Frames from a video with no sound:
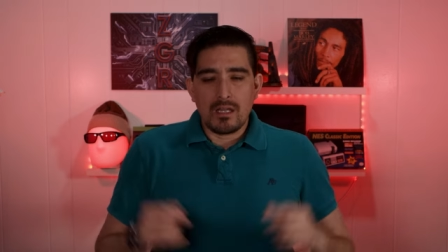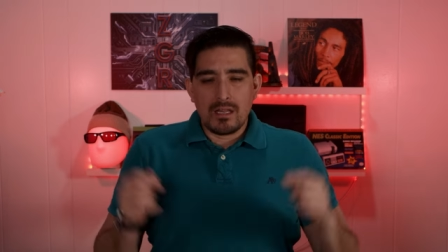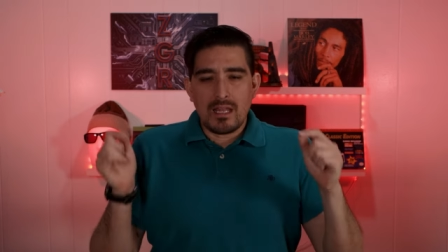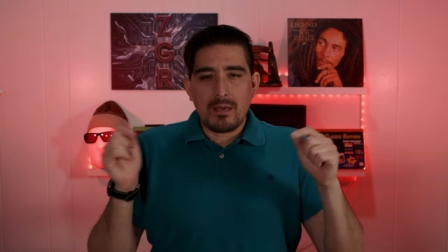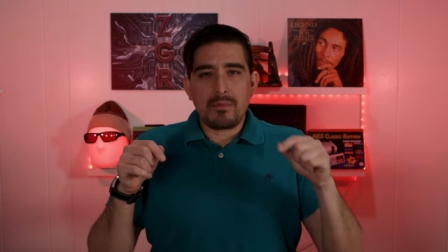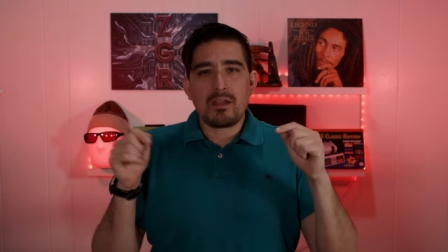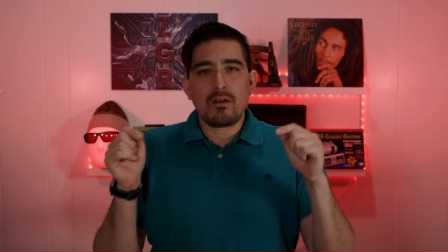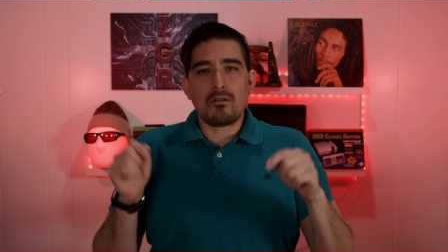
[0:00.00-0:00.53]

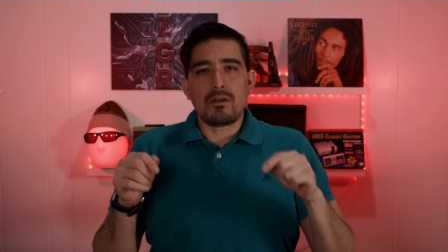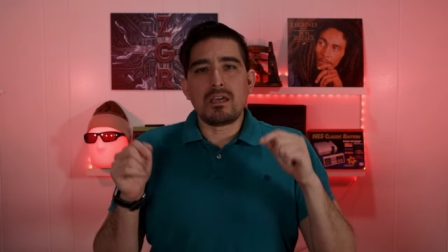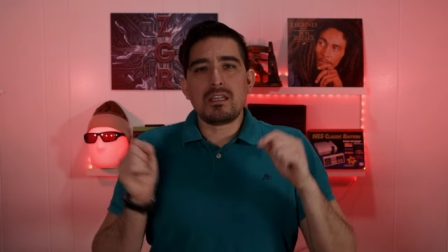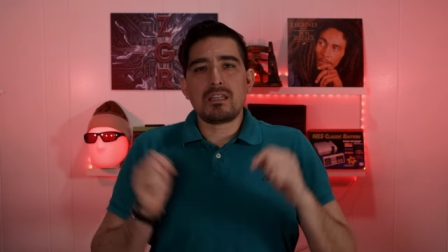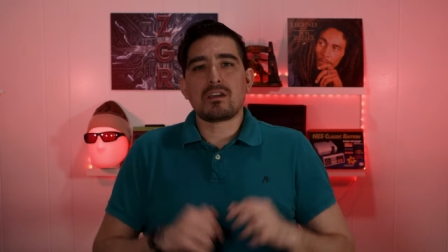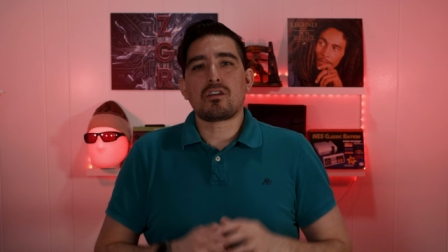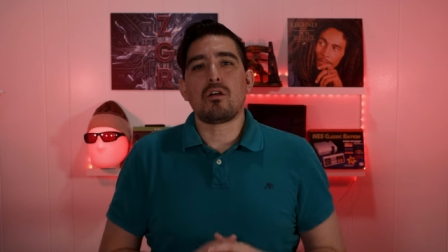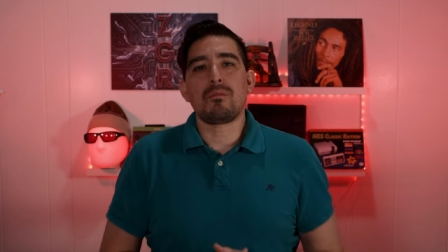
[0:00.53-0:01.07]
Let me know
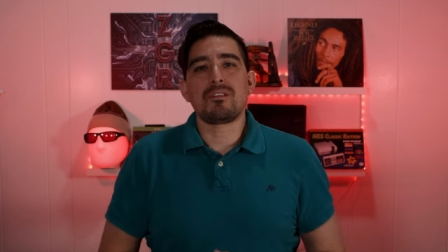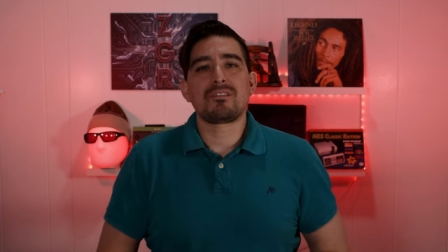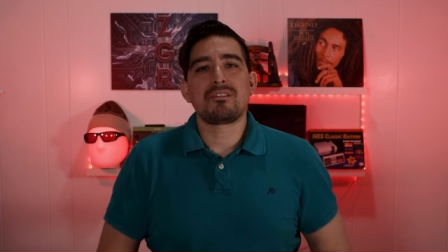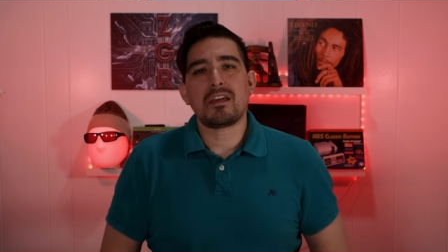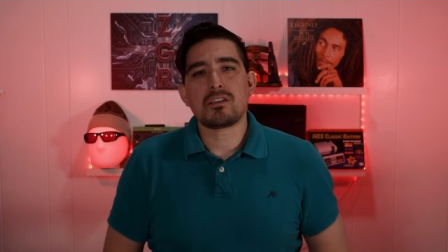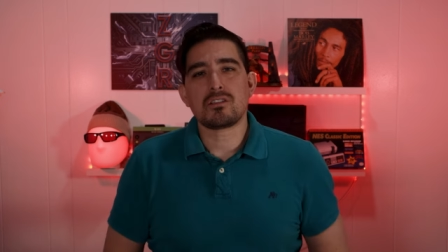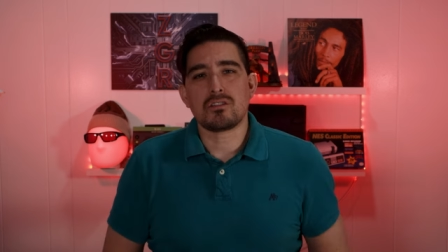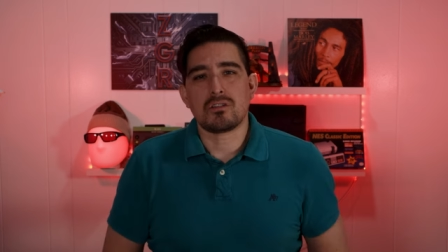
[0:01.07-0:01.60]
in the comment
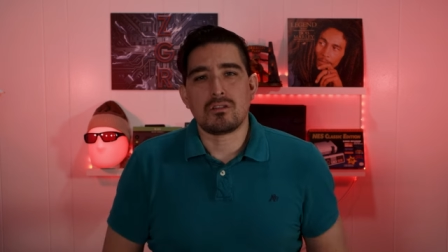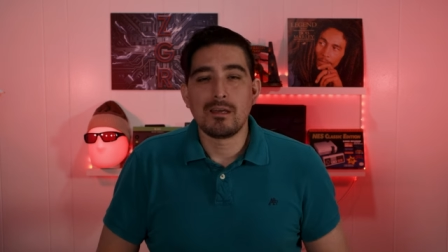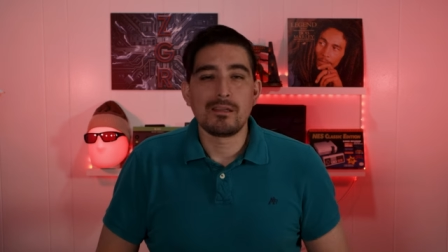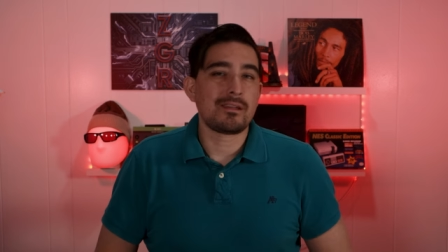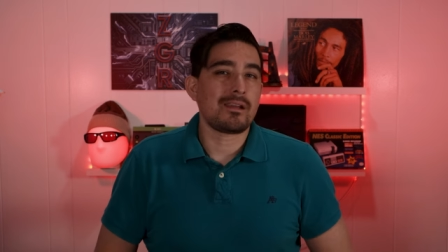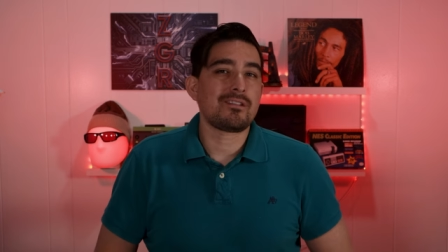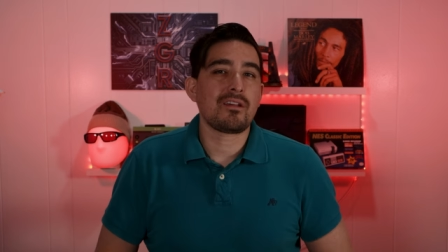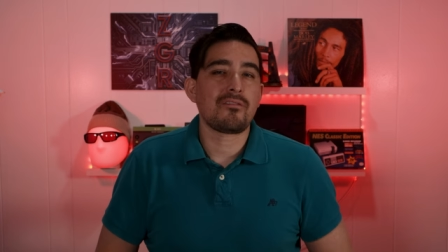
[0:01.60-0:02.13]
section.
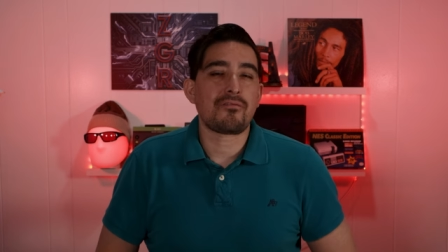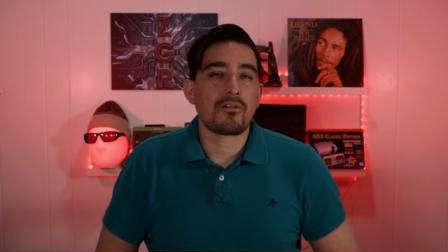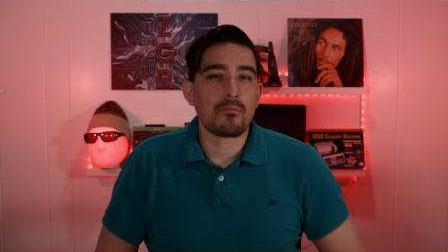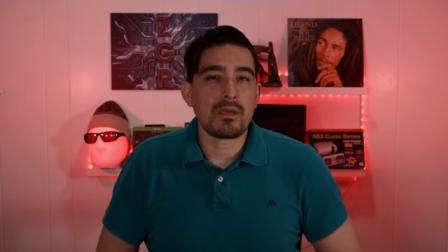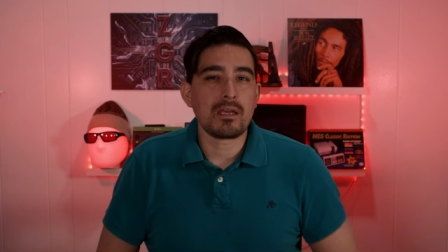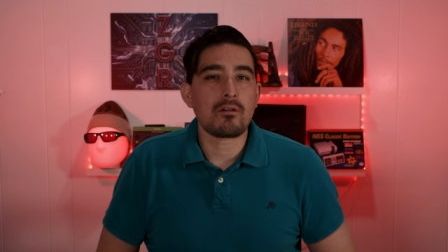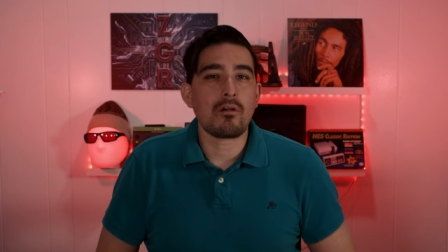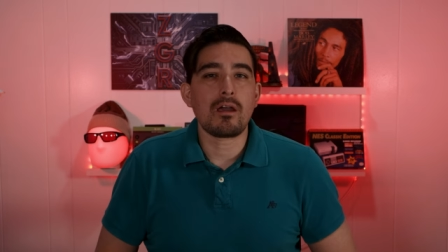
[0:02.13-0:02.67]
That is it for me.